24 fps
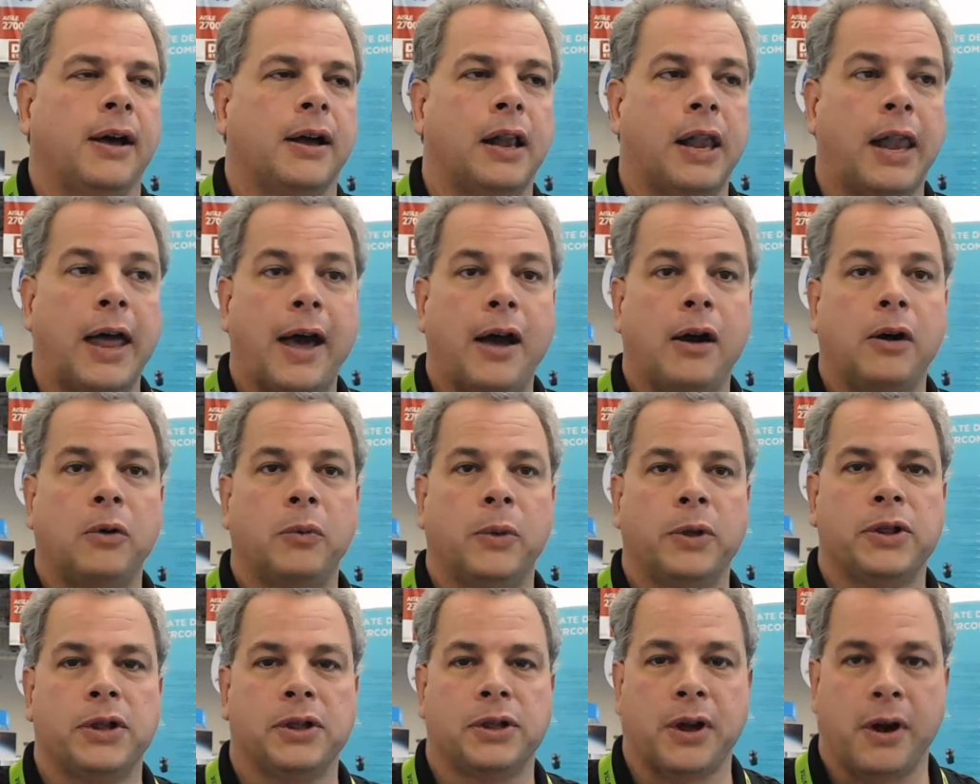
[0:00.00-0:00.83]
Cloud,
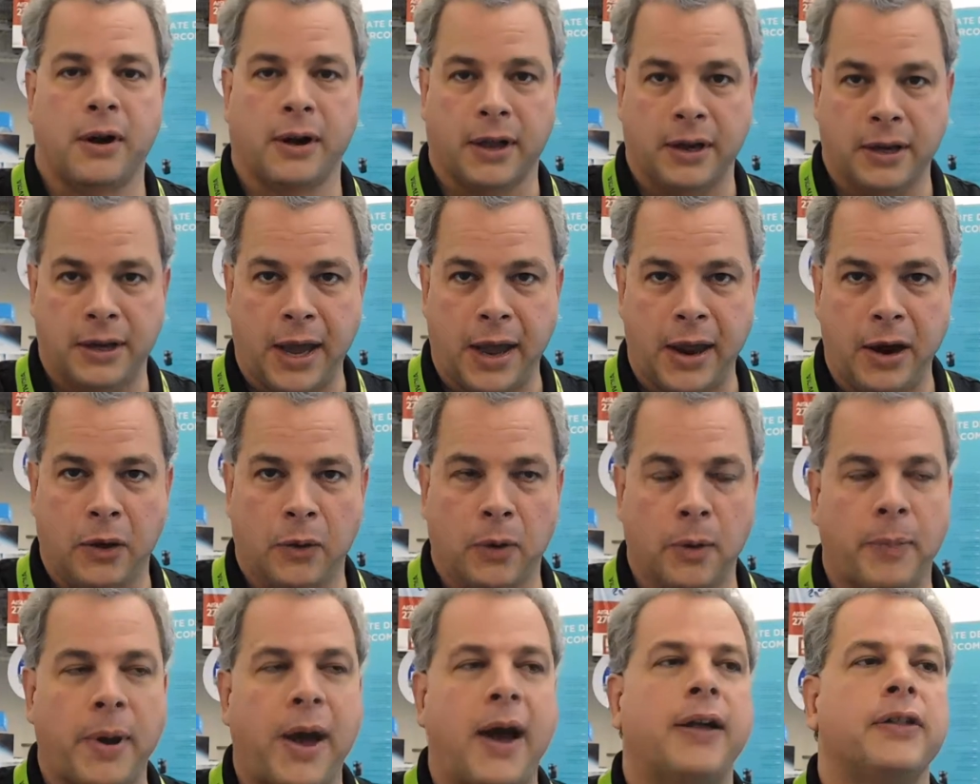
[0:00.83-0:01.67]
which is our container
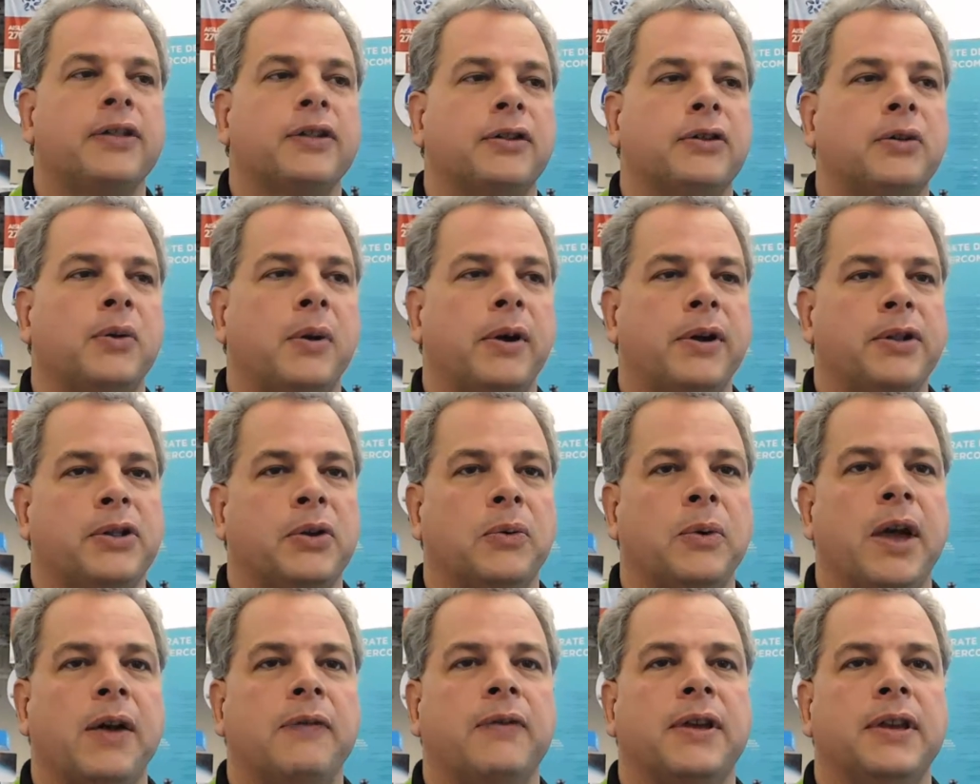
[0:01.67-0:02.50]
repository,
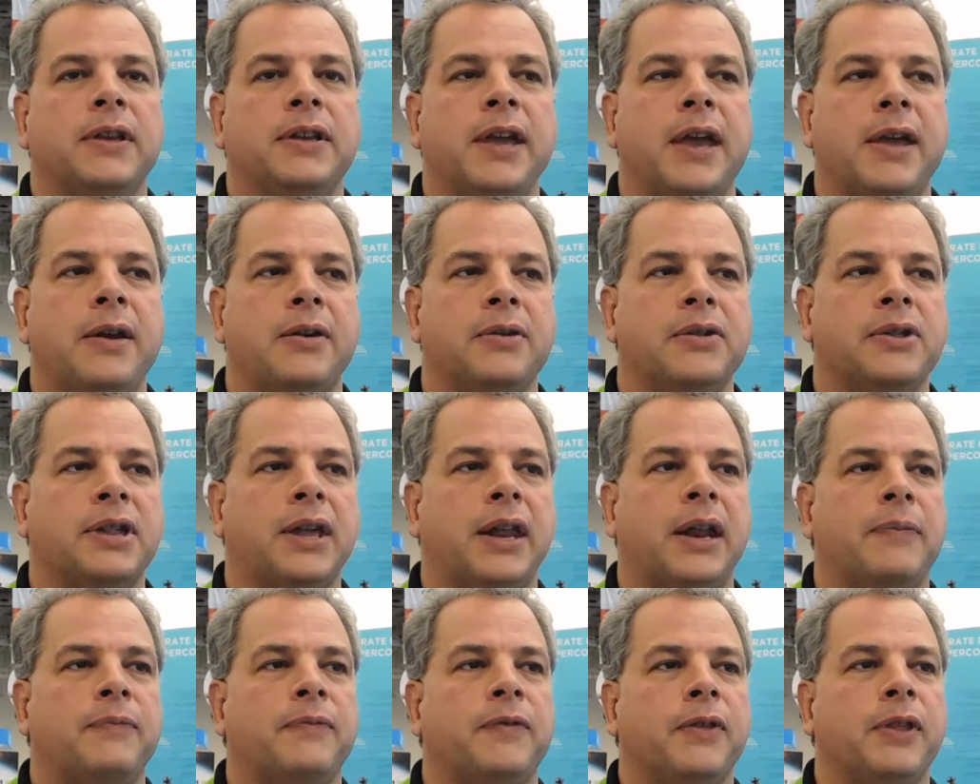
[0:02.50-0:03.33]
so we have containers
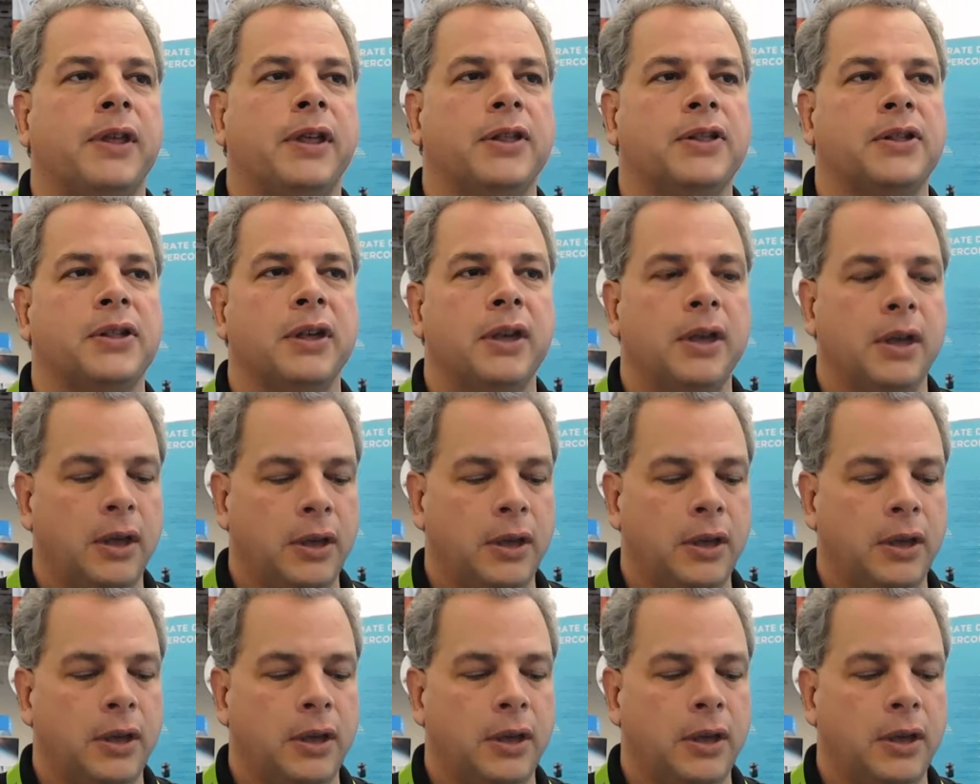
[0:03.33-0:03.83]
set up for this.